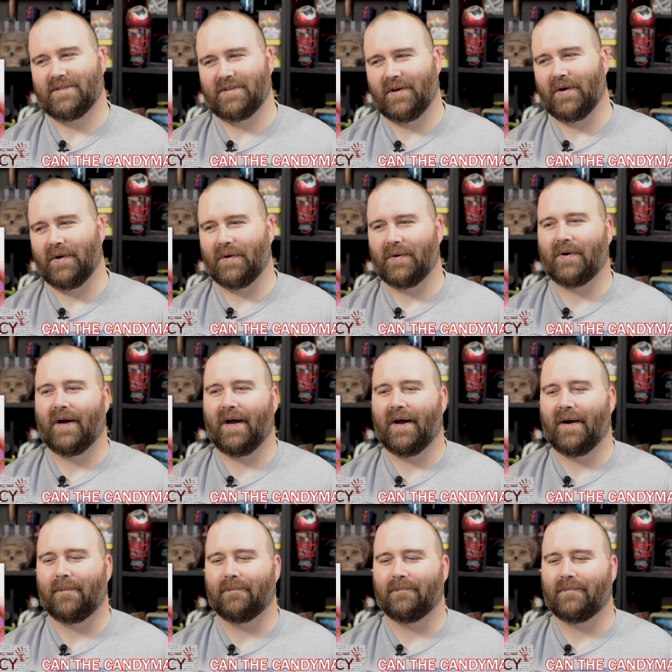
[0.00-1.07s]
So,
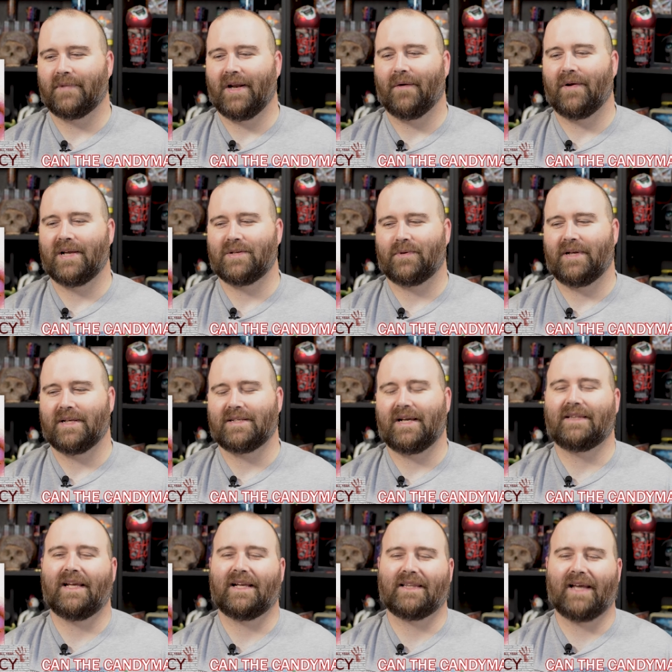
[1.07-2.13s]
it is what it is.
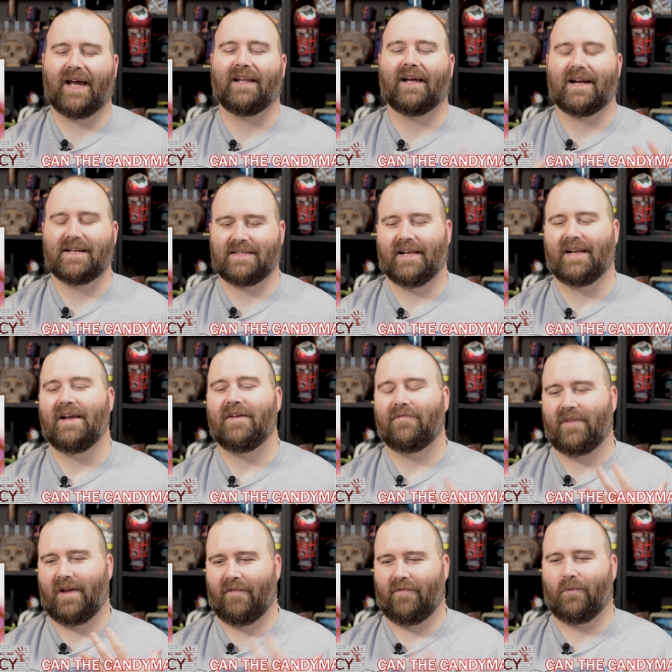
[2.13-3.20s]
I think that, like I said,
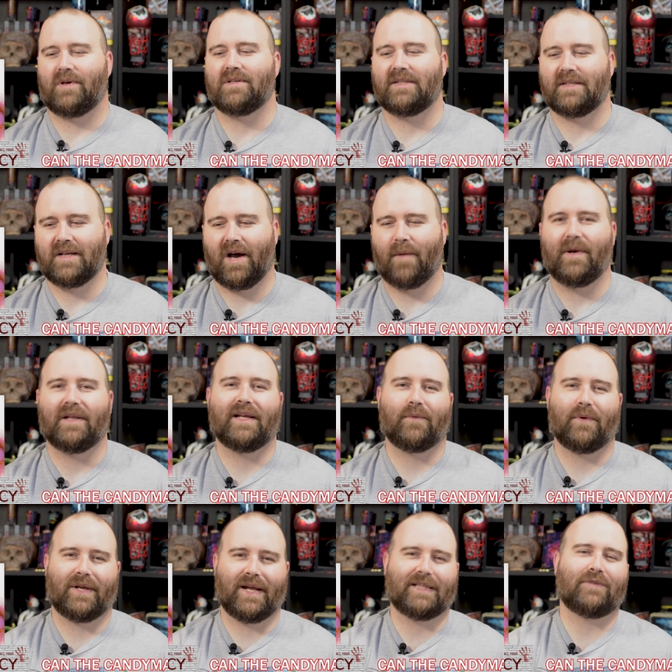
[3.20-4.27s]
if it was to come, I think
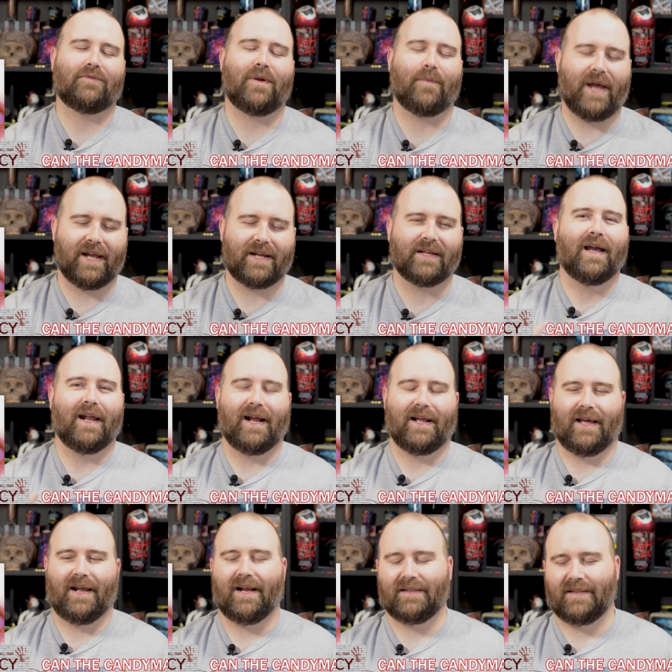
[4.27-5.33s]
we'd get the remake. And
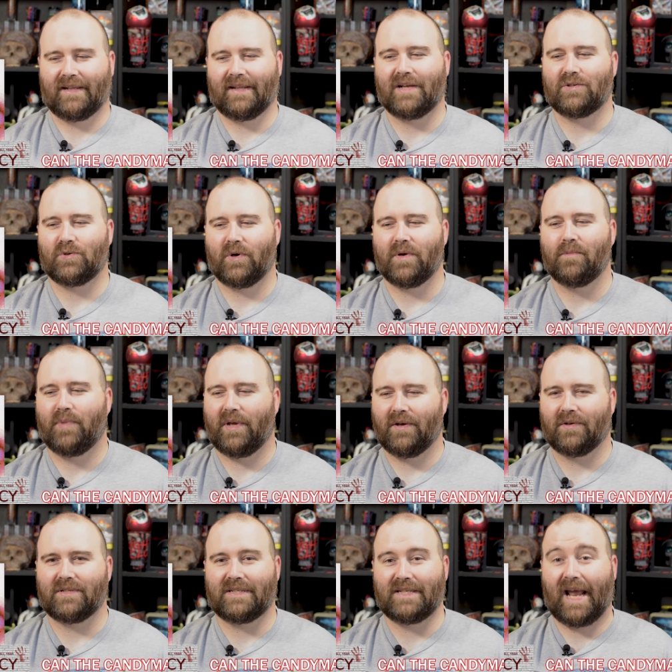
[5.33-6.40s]
I think that Jordan
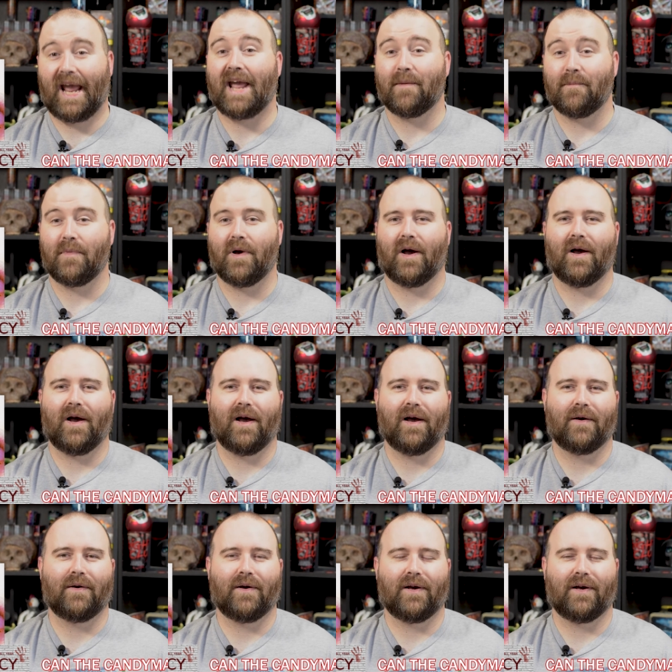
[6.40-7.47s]
Peele's name
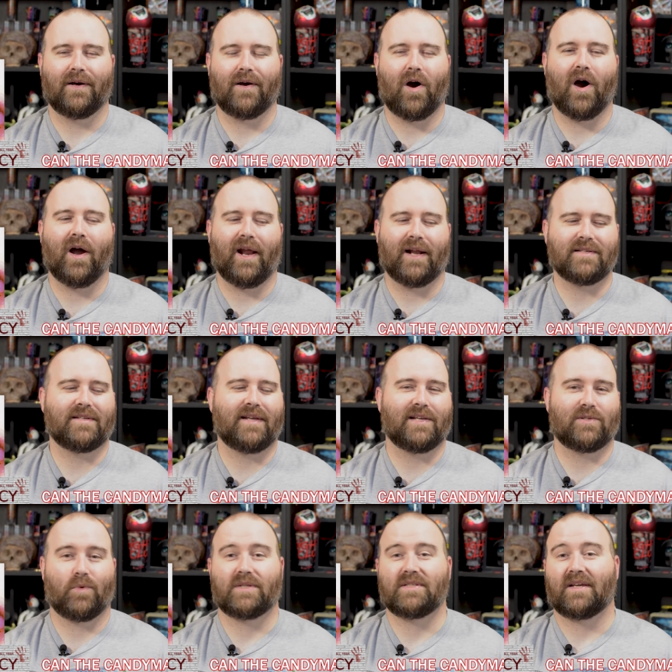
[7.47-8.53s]
on it
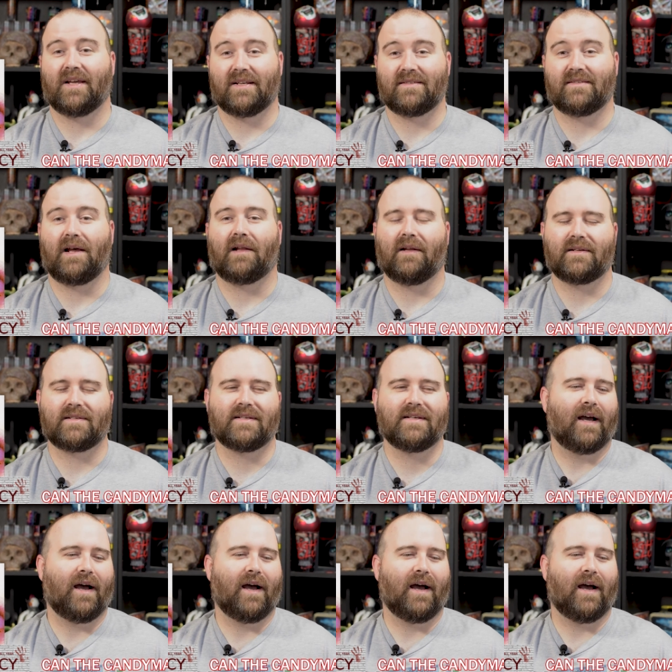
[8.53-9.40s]
is what's going to sell it.